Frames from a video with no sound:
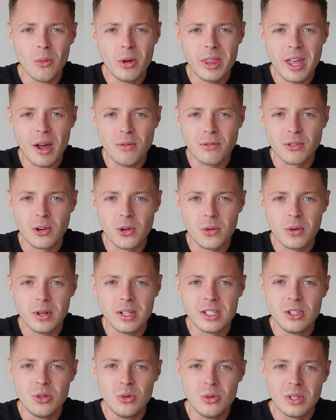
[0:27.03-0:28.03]
without further
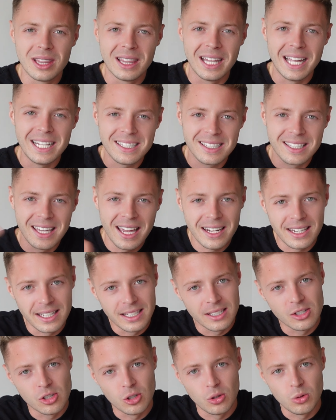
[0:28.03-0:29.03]
ado, let's get
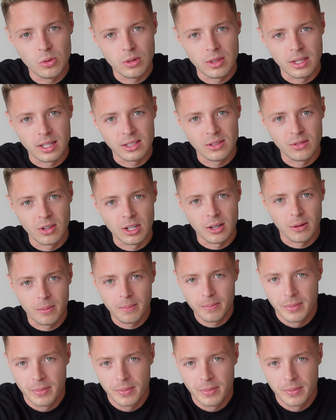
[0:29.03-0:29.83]
into this video.